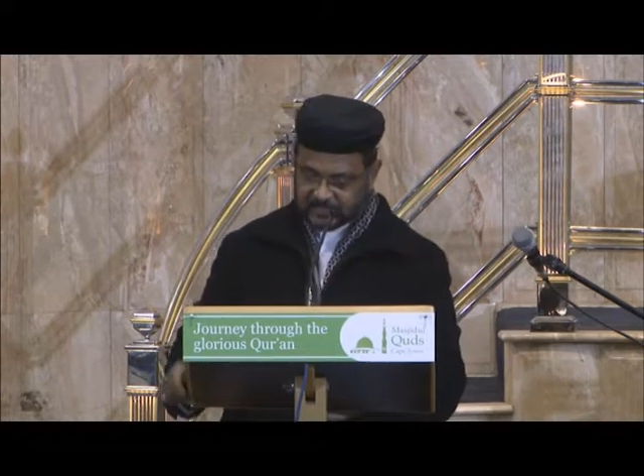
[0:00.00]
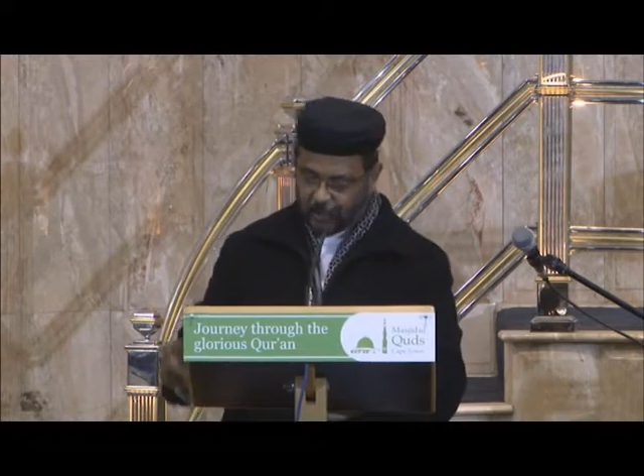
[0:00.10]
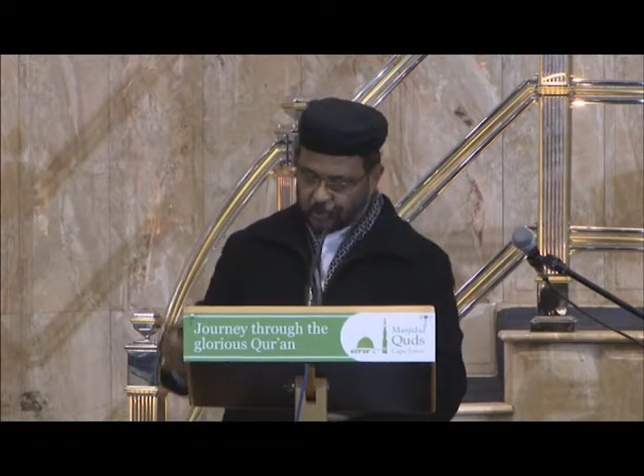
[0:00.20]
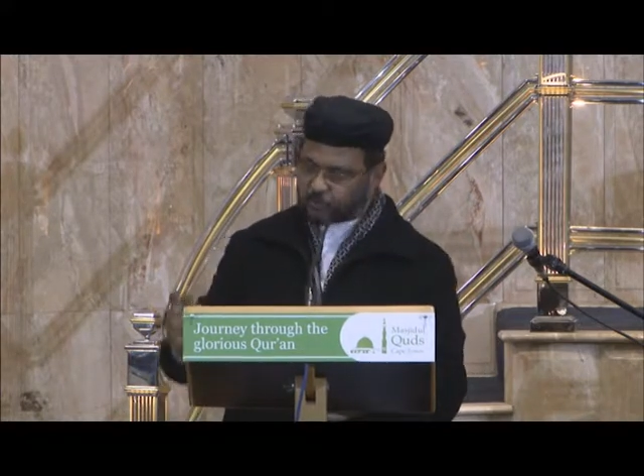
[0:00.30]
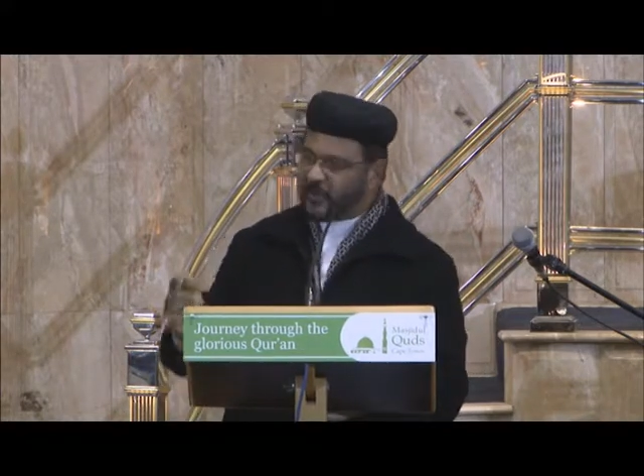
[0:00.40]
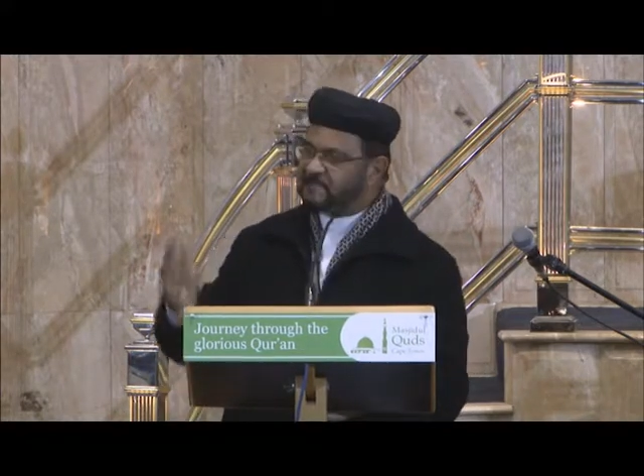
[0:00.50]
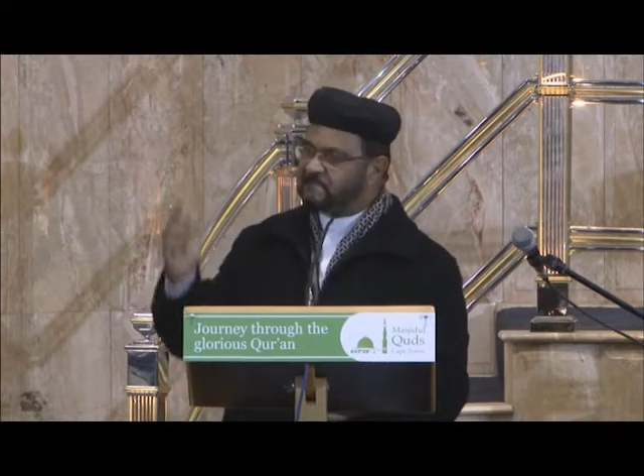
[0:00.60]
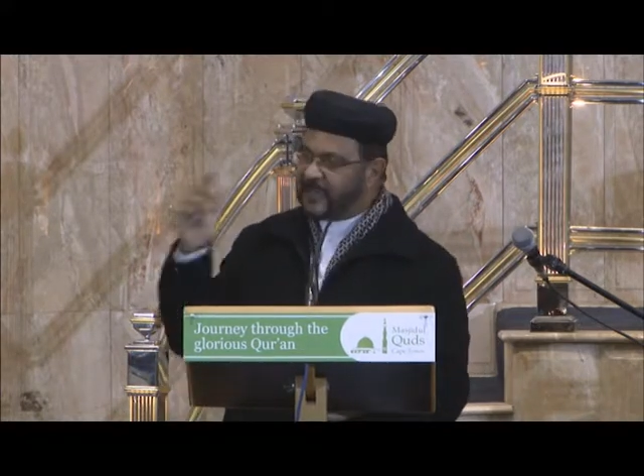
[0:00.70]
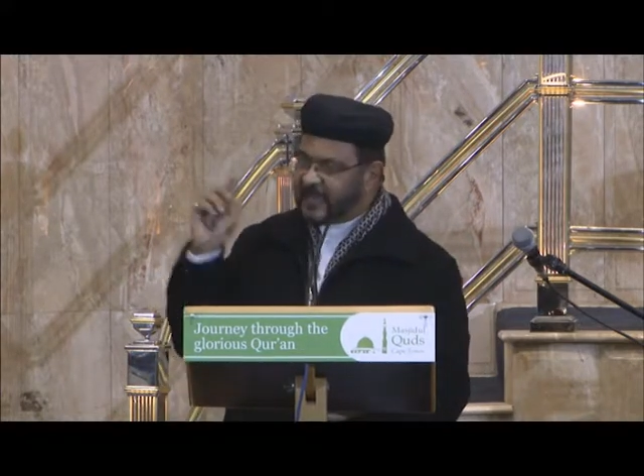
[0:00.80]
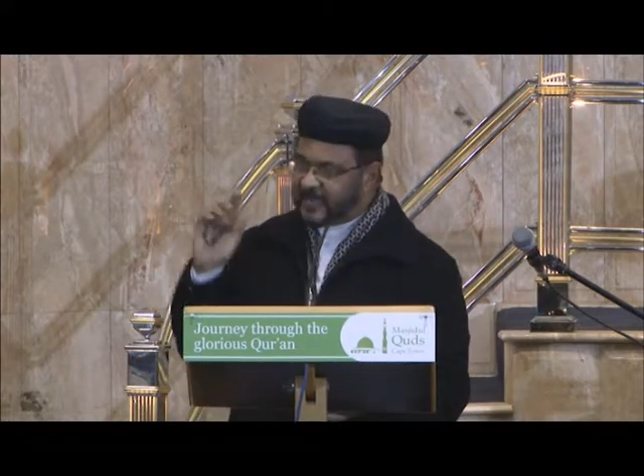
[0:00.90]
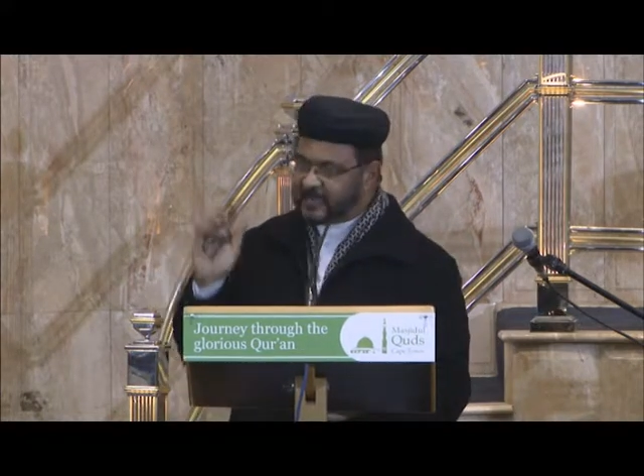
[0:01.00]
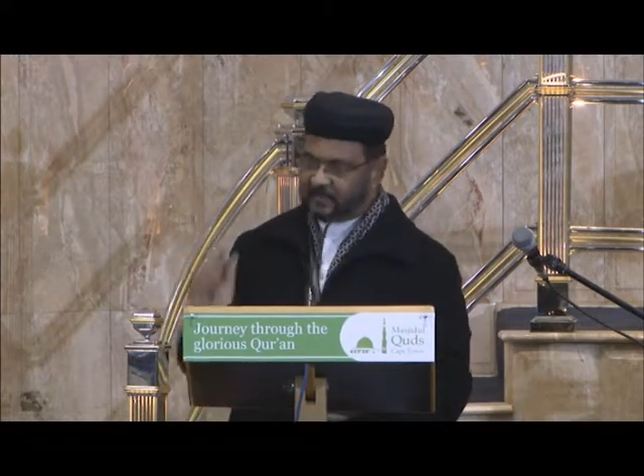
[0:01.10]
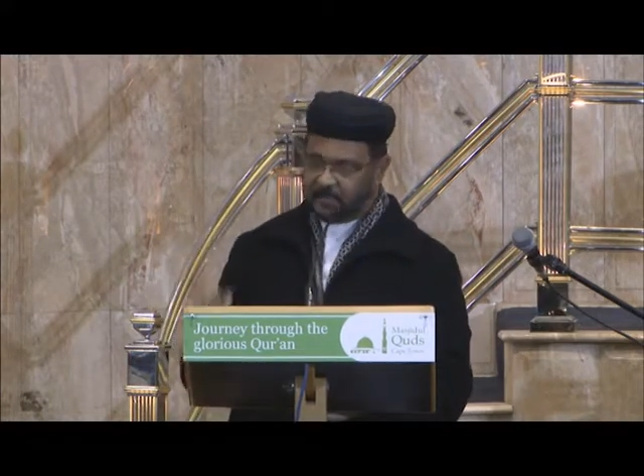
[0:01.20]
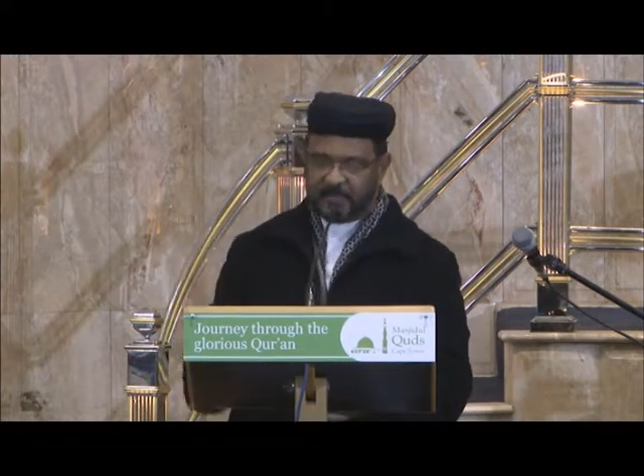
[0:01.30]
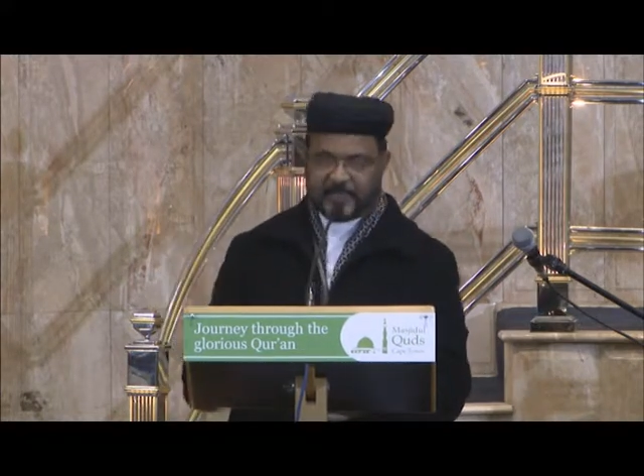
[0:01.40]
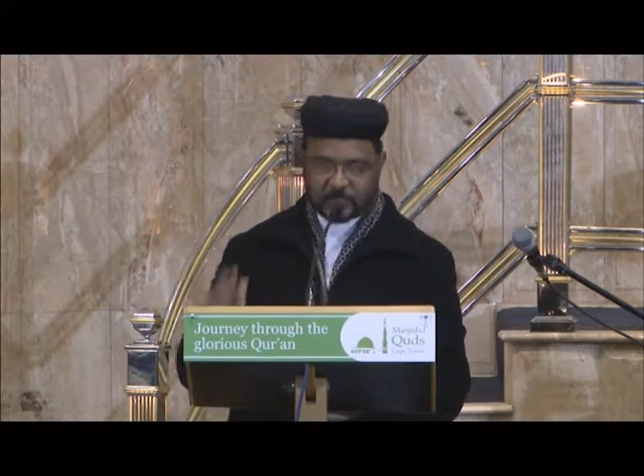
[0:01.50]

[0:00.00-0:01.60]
those who have been and